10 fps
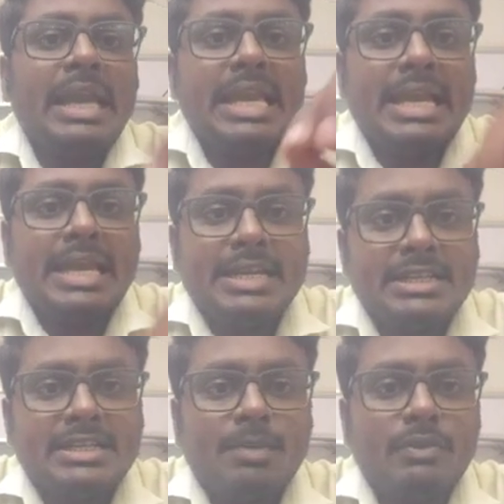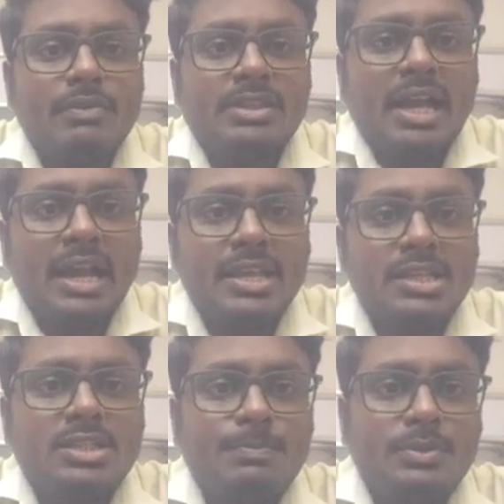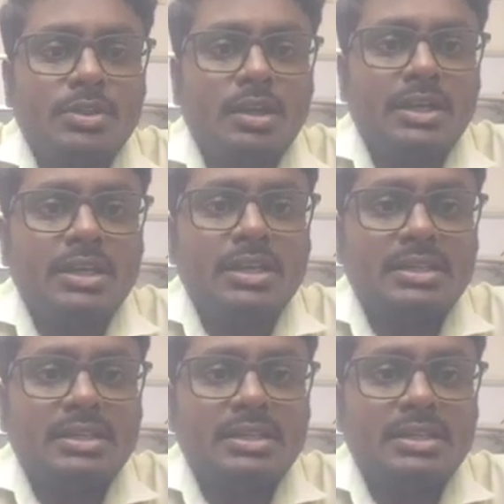Interrupt with highest priority is